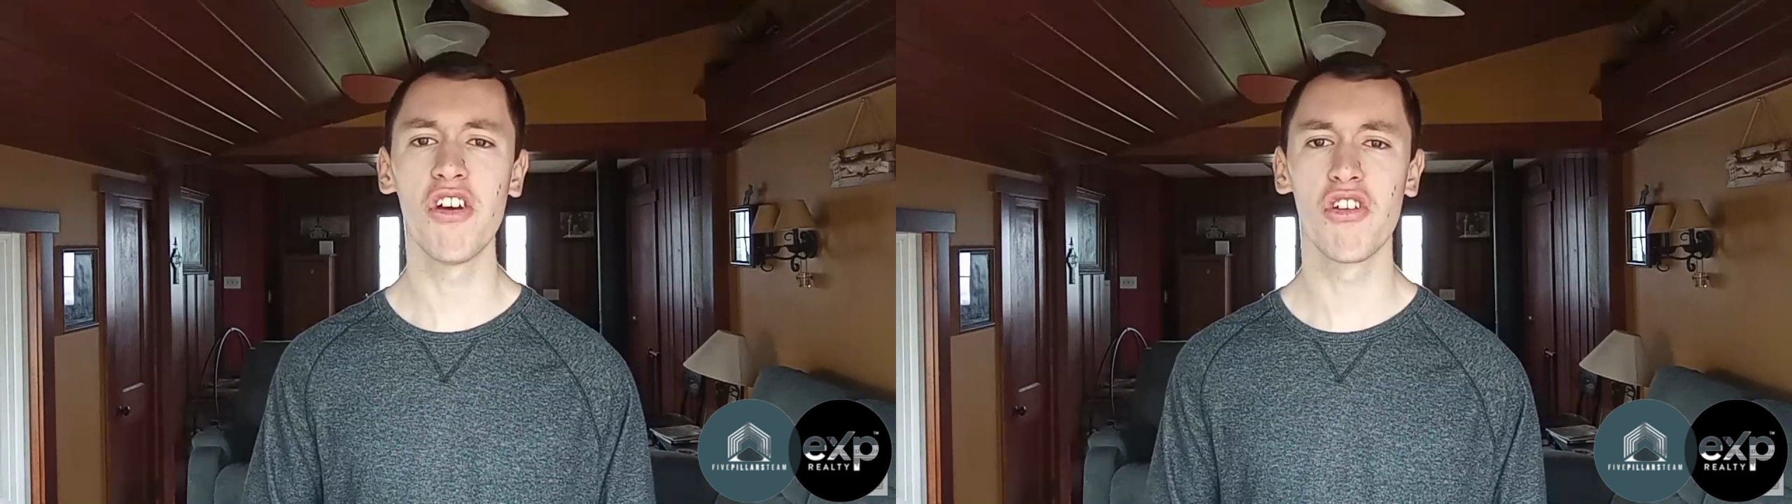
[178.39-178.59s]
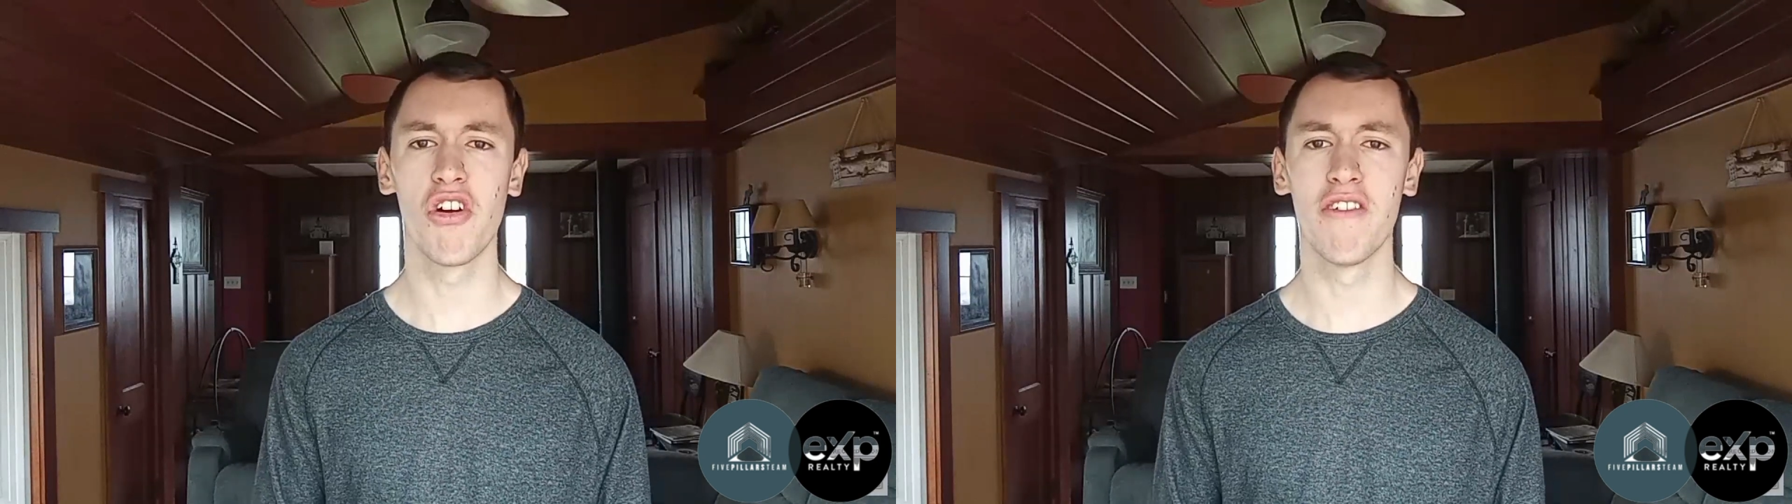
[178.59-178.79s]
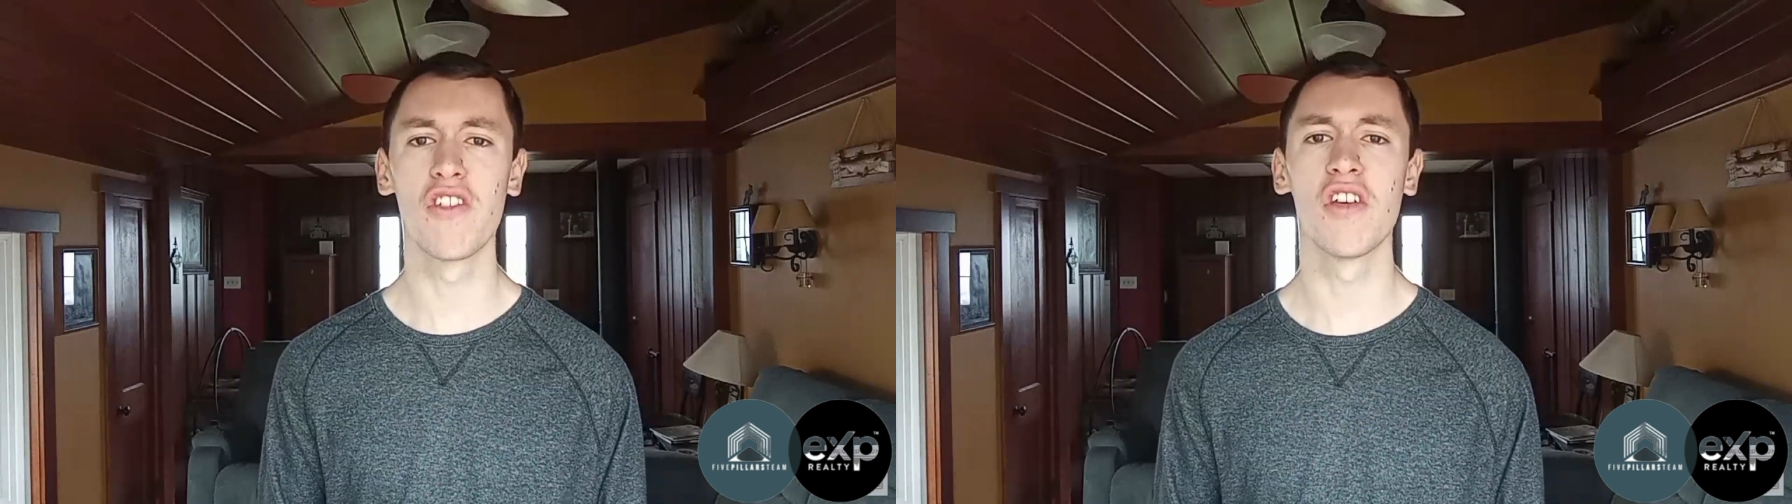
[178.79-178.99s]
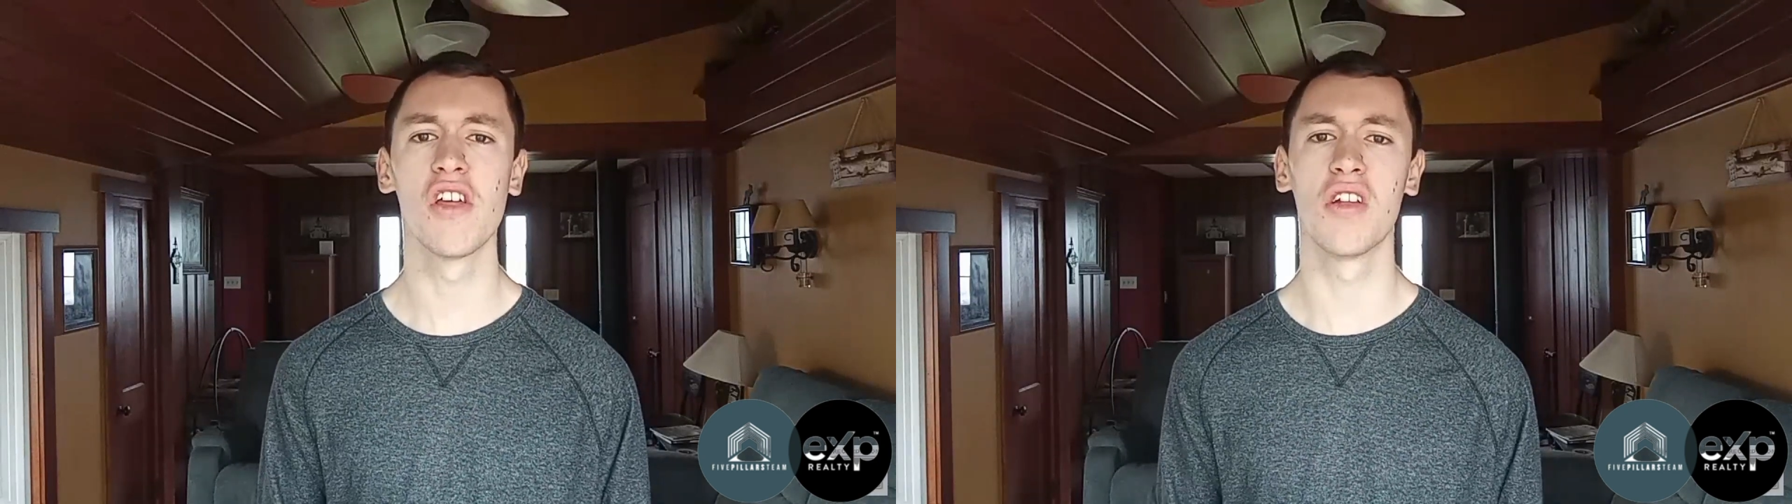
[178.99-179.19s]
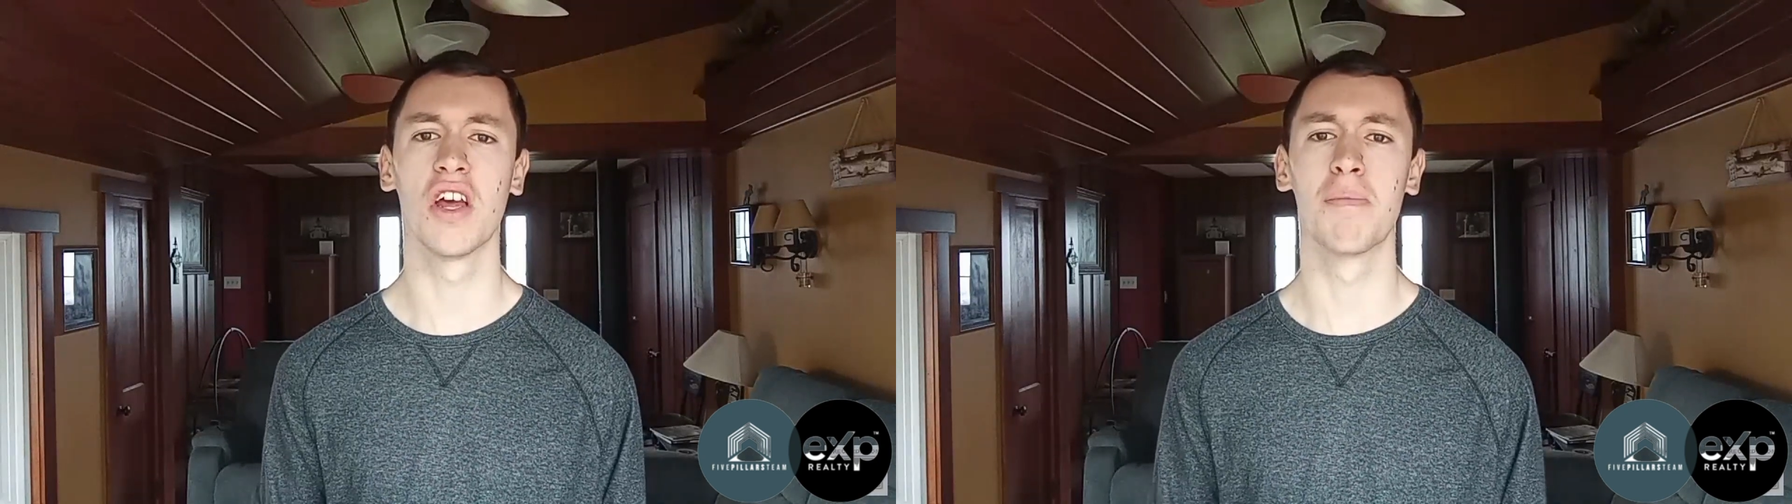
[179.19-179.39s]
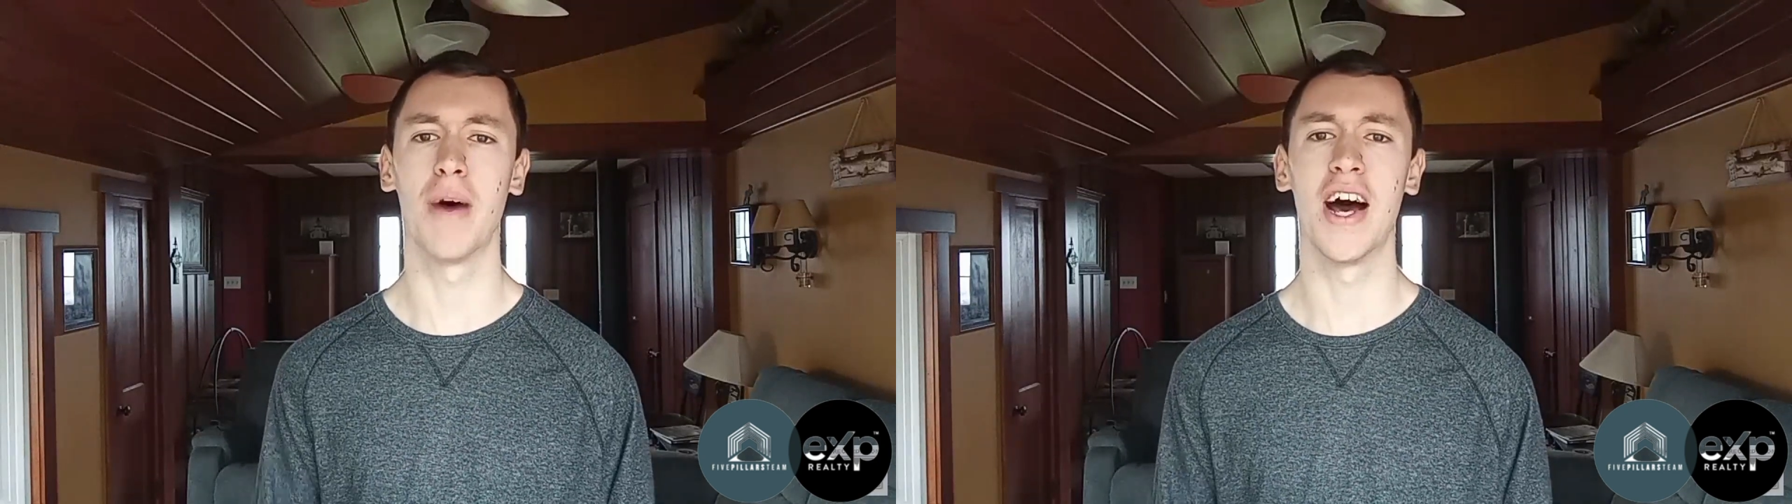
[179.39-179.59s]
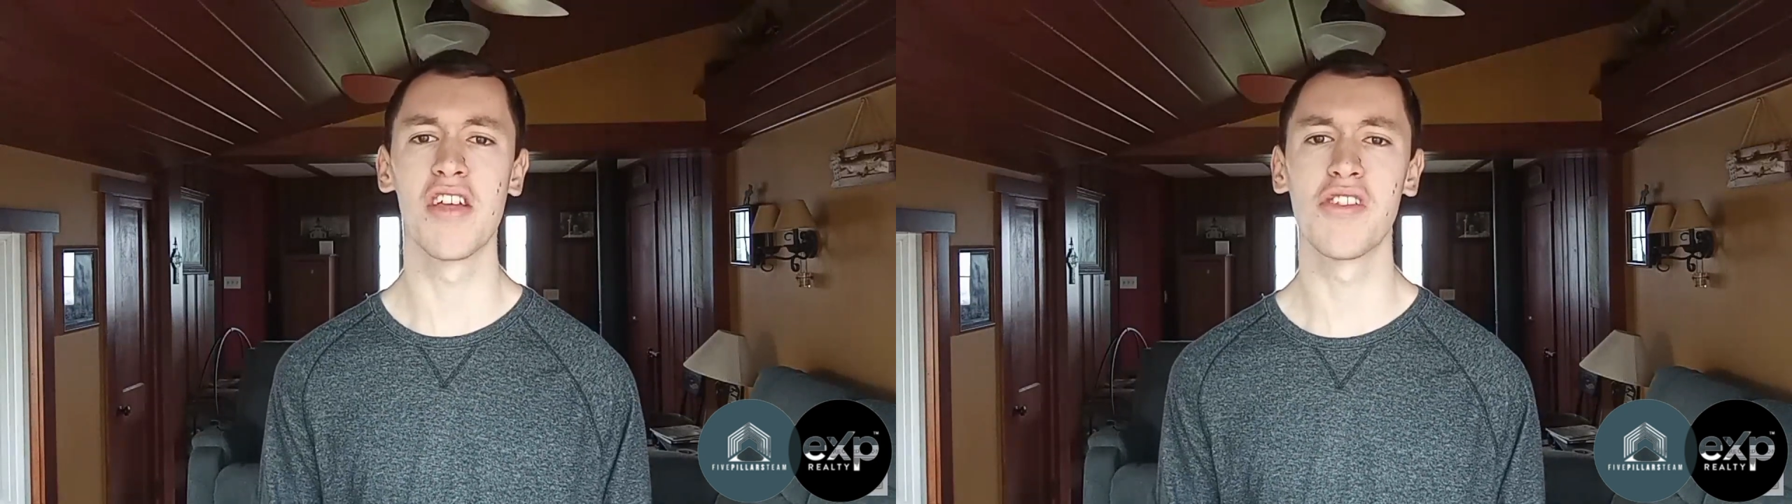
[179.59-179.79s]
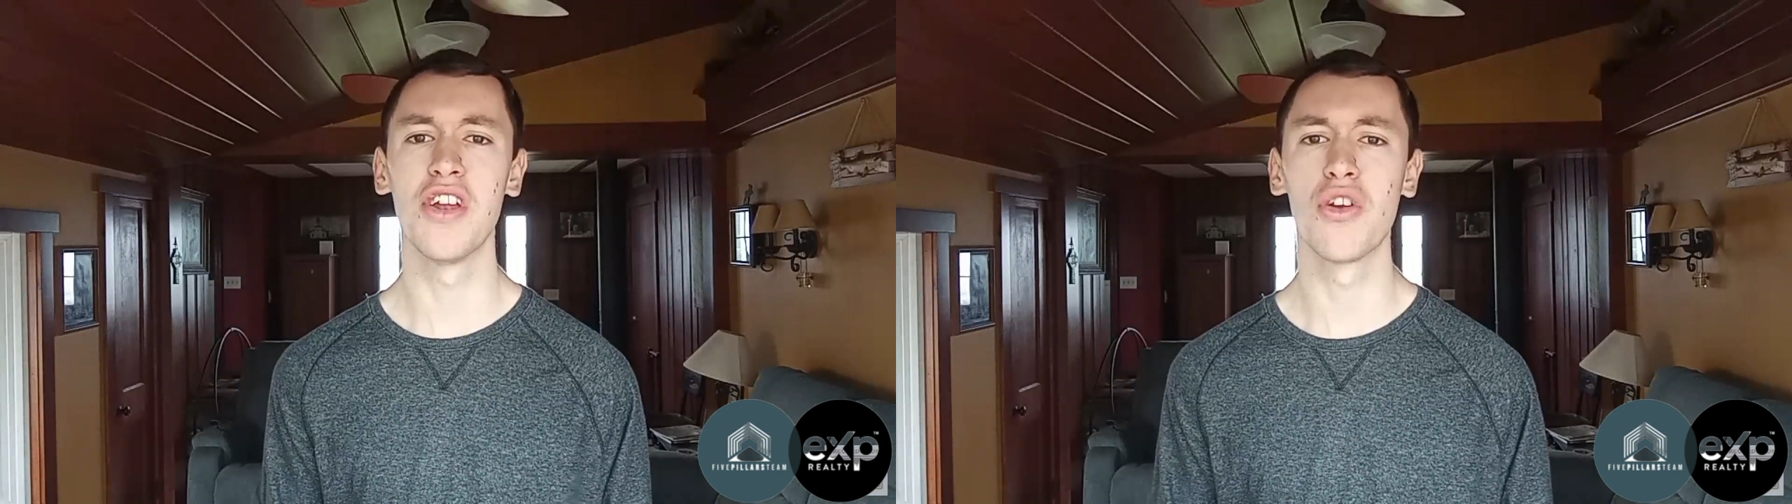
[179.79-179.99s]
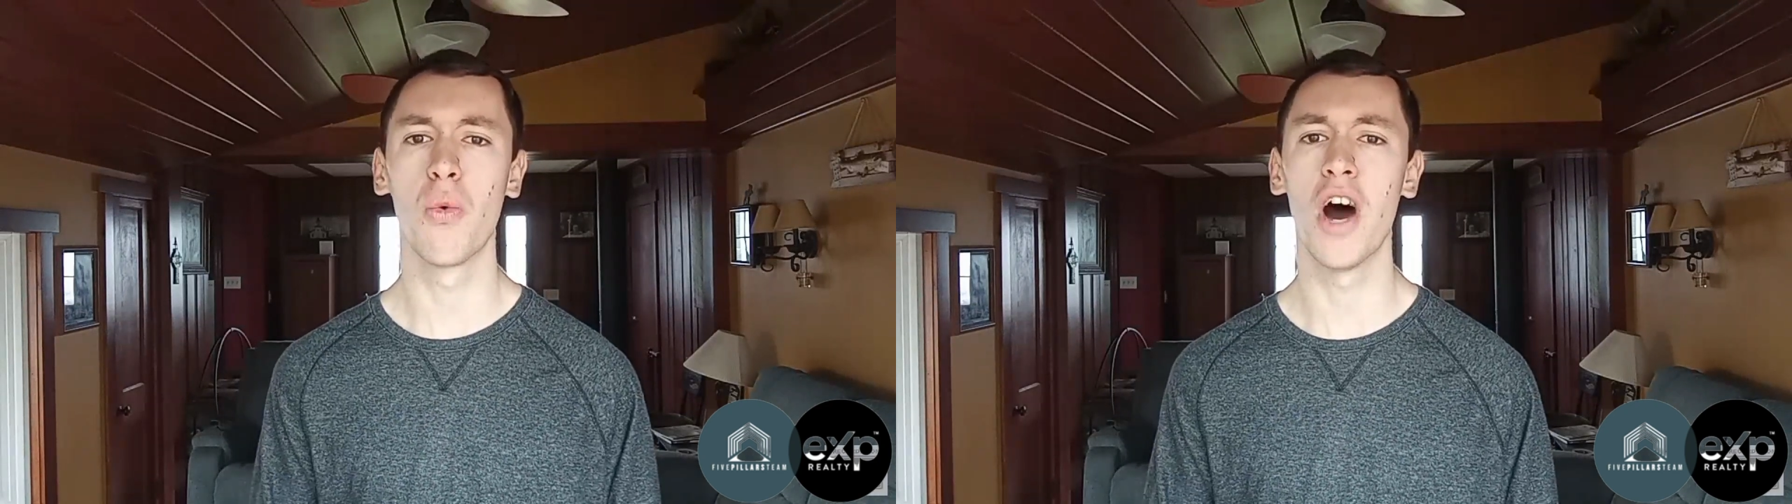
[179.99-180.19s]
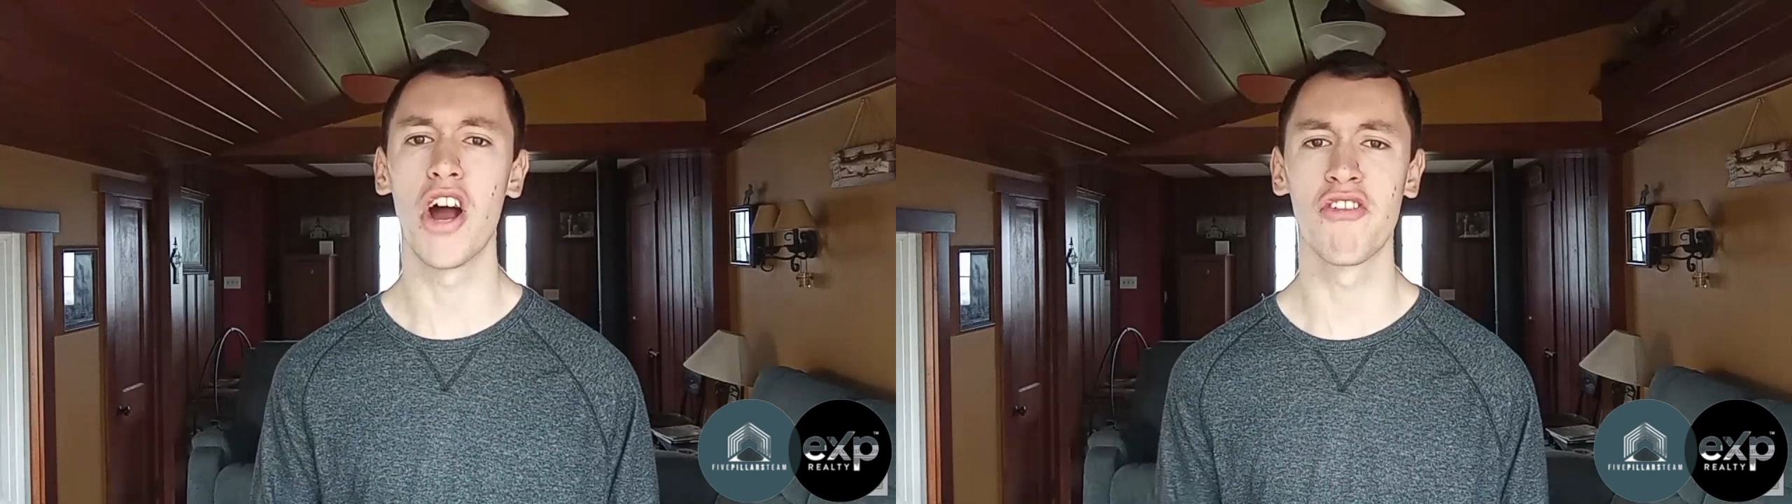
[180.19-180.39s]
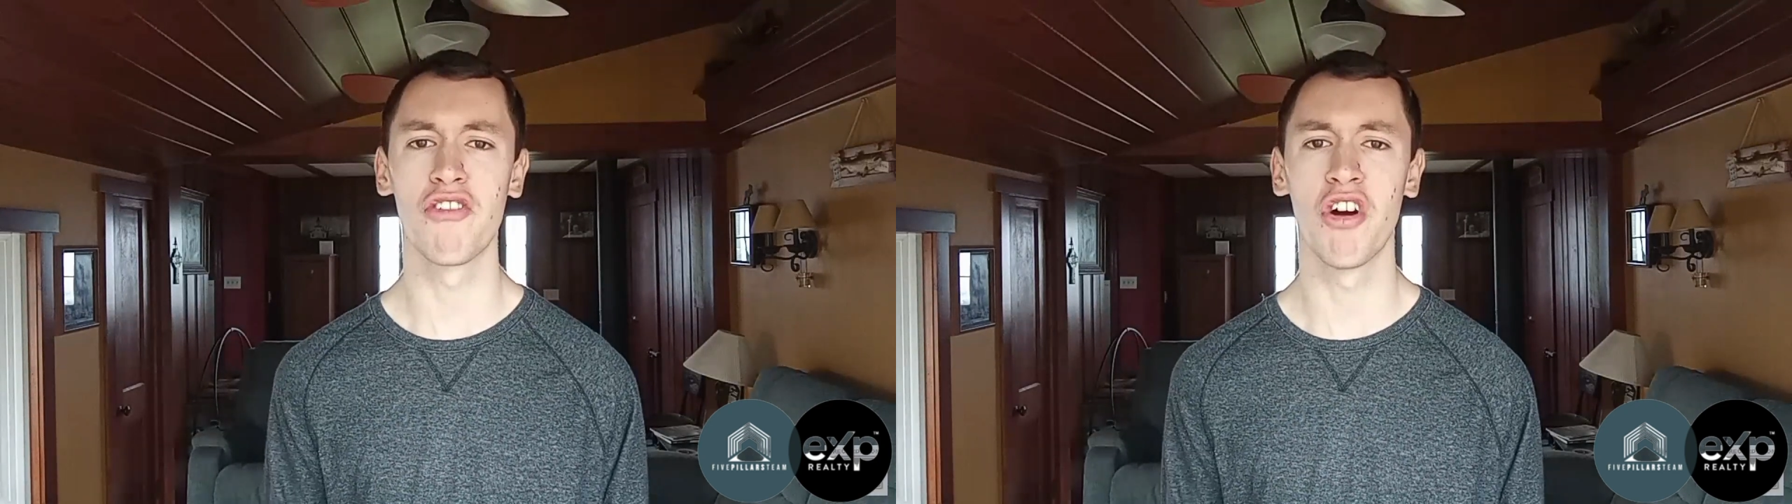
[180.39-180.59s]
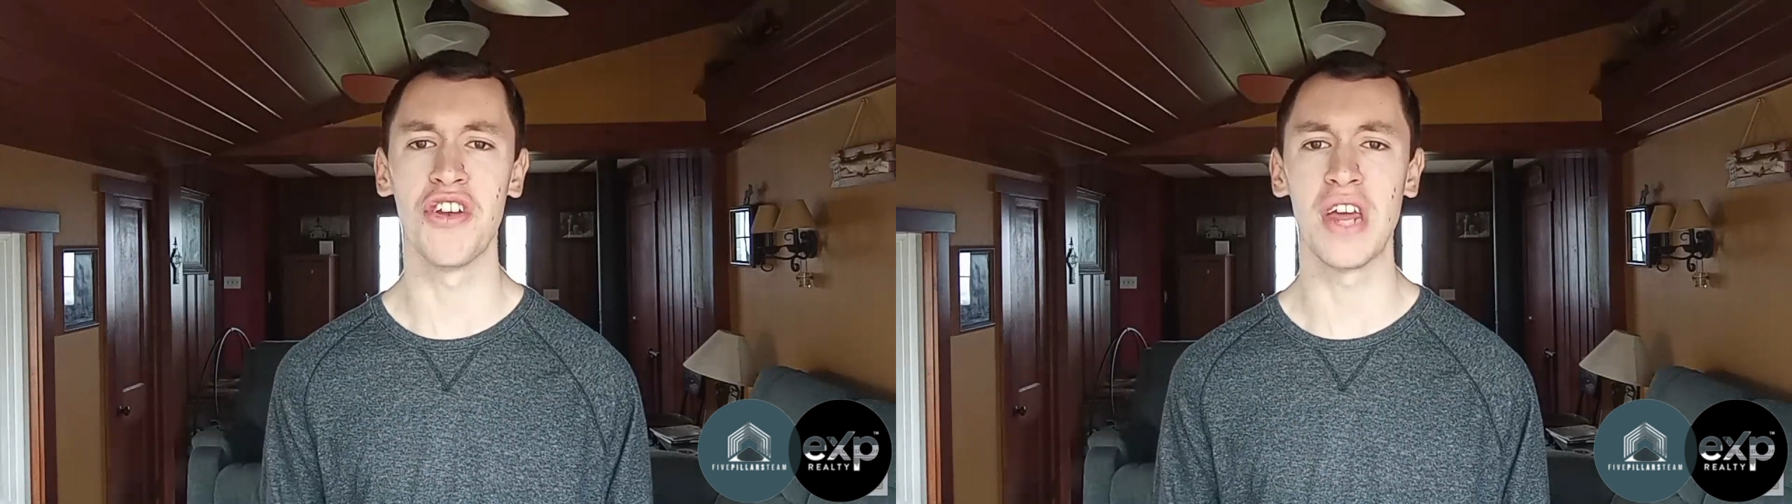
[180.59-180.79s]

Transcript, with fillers: services link Boston to waterfront